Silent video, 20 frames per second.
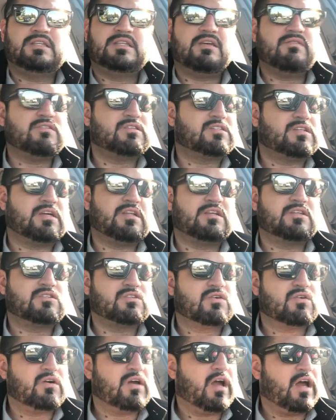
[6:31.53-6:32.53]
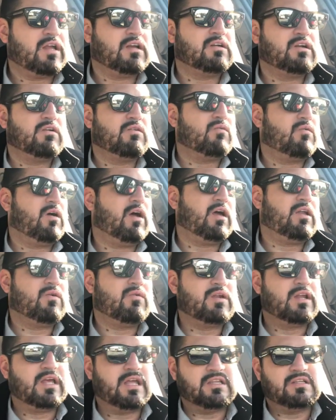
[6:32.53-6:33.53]
Devastating story. I don't
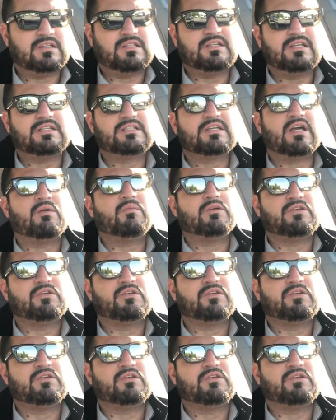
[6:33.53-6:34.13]
want to get into detail,